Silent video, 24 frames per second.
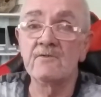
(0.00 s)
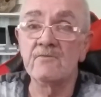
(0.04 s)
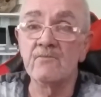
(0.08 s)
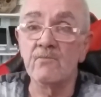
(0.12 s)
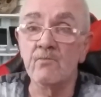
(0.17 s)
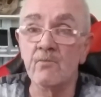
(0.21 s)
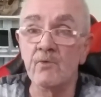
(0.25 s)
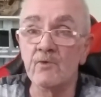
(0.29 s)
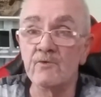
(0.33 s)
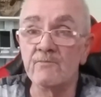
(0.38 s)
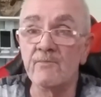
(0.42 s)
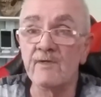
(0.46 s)

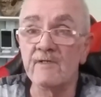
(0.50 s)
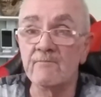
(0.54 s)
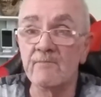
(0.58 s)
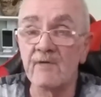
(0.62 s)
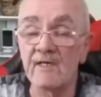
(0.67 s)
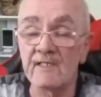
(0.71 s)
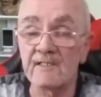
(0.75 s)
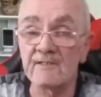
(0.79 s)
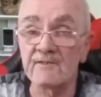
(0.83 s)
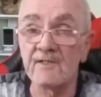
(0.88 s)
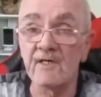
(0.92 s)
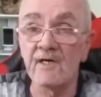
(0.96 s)
would be
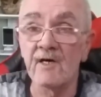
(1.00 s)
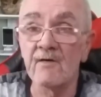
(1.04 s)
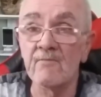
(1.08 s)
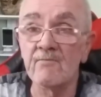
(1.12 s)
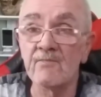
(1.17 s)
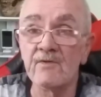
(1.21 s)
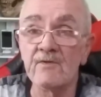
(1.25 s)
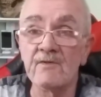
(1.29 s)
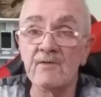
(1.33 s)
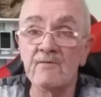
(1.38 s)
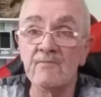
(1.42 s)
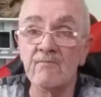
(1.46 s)
picked up
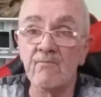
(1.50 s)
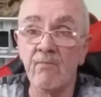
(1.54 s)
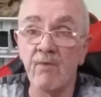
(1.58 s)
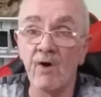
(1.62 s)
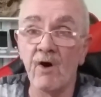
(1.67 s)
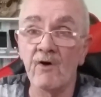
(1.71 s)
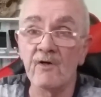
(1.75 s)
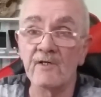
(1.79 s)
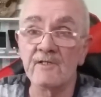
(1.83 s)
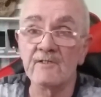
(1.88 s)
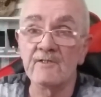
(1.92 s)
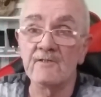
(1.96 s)

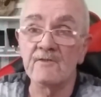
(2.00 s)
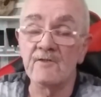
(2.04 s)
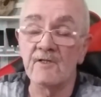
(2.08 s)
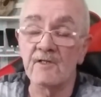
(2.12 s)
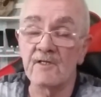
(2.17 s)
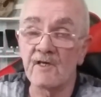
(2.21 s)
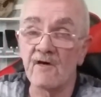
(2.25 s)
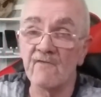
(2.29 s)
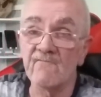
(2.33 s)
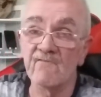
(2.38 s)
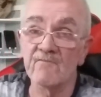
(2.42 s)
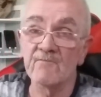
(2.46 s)
by the
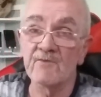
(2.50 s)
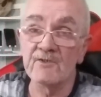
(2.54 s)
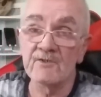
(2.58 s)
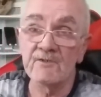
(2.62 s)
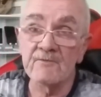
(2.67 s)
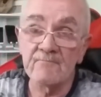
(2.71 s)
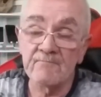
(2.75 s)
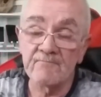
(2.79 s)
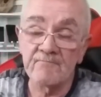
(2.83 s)
government,